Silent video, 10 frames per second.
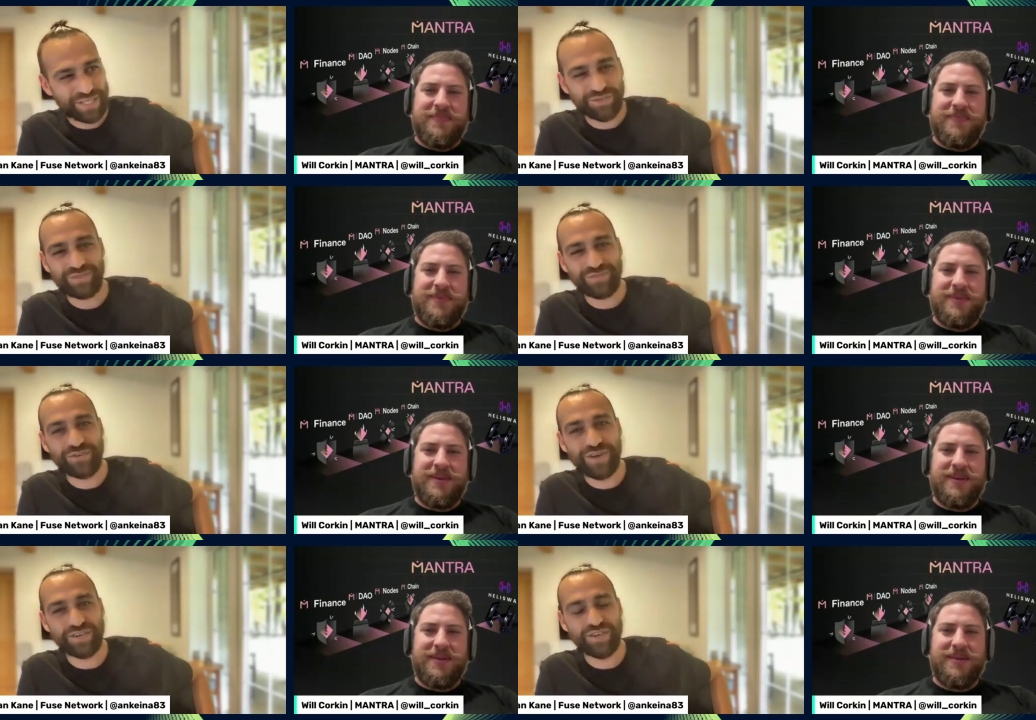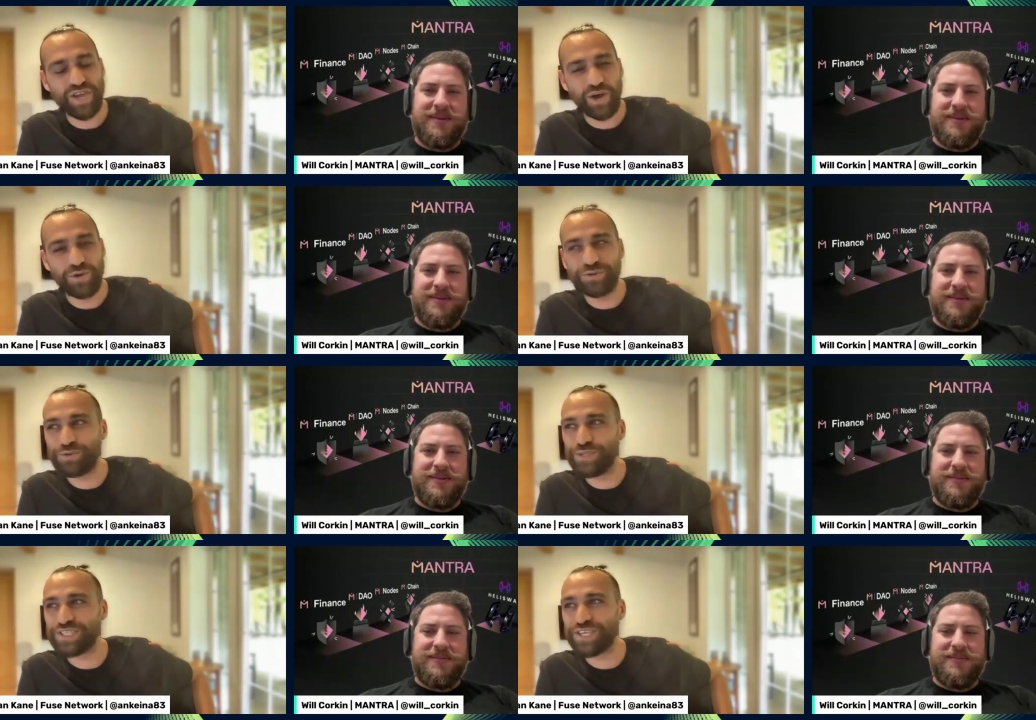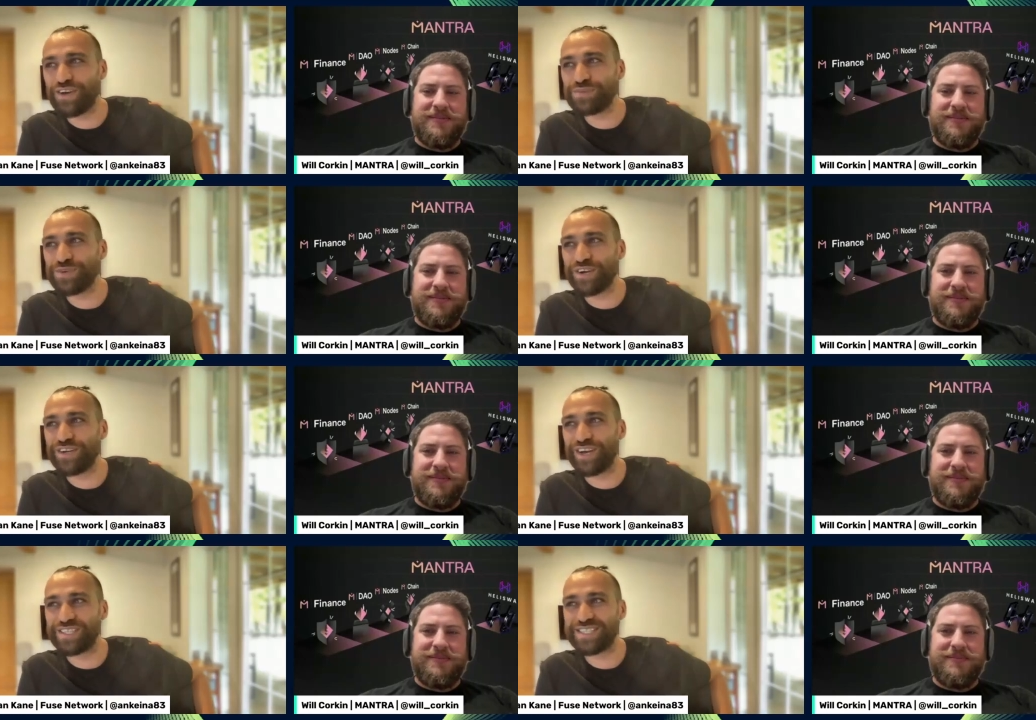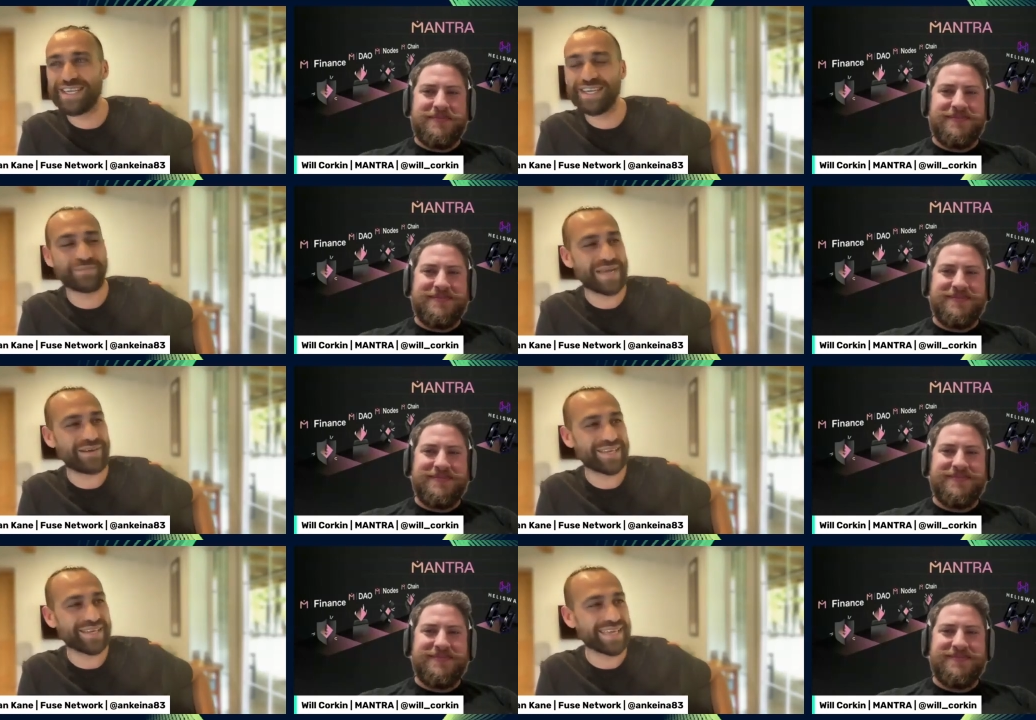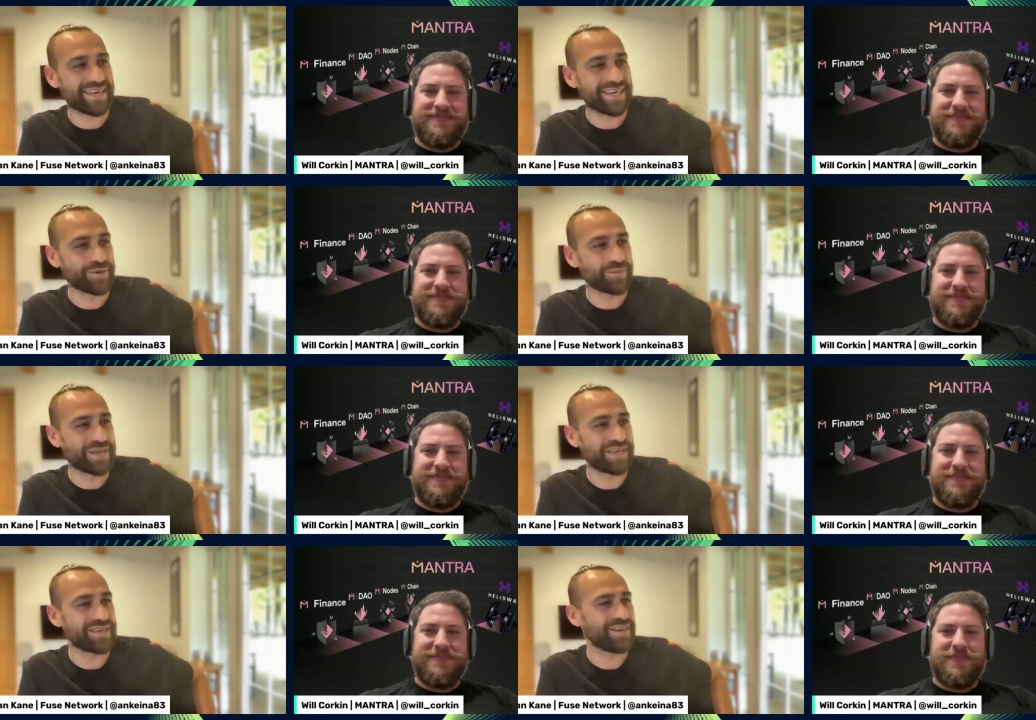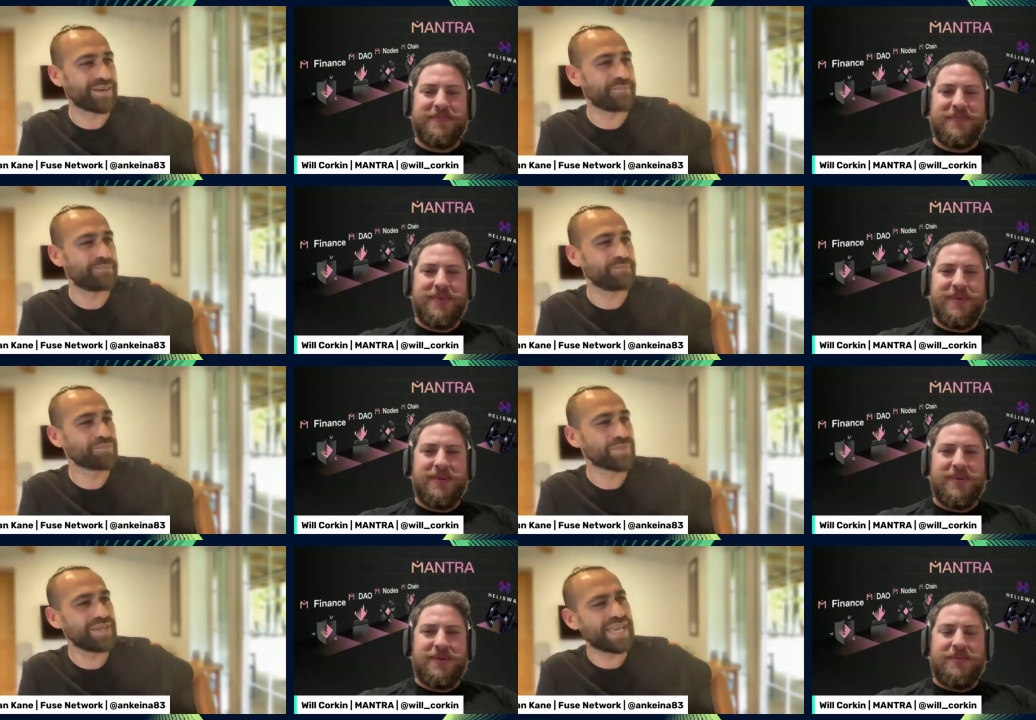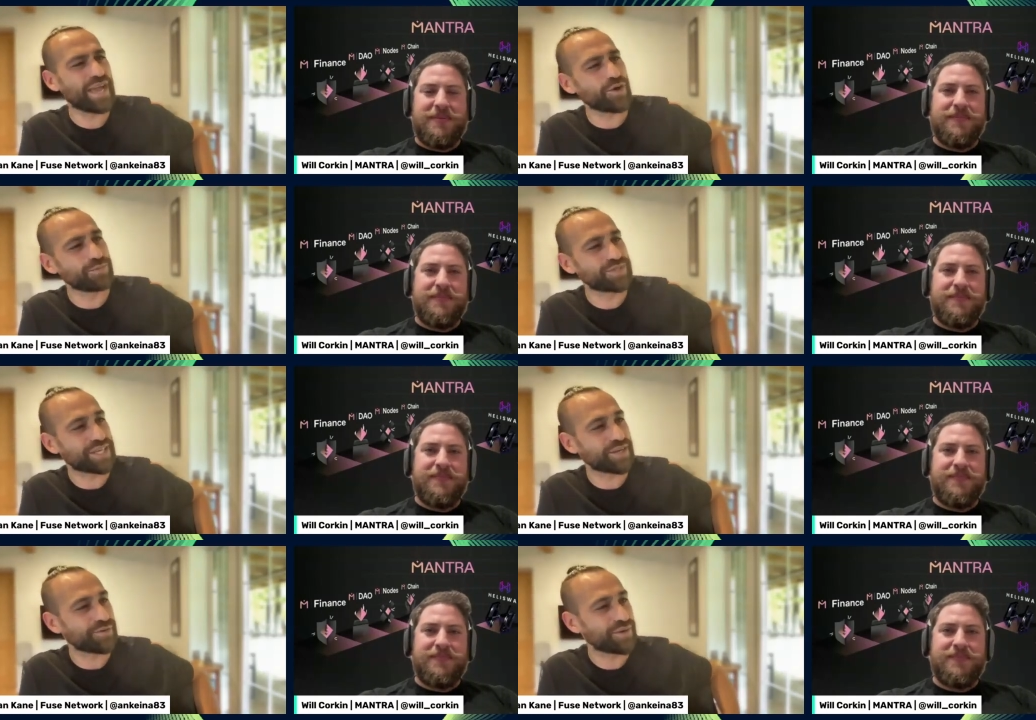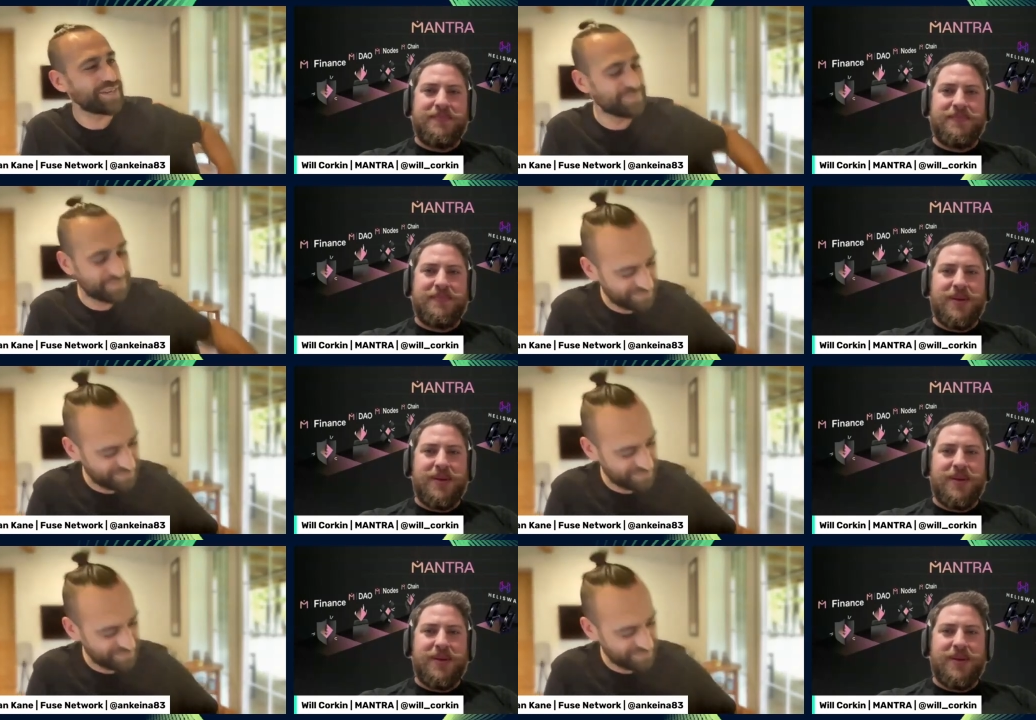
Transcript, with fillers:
Speaker 1: Traveling around on your own all the time, kind of hustling about. You can get a little bit, um, you get homesick, right?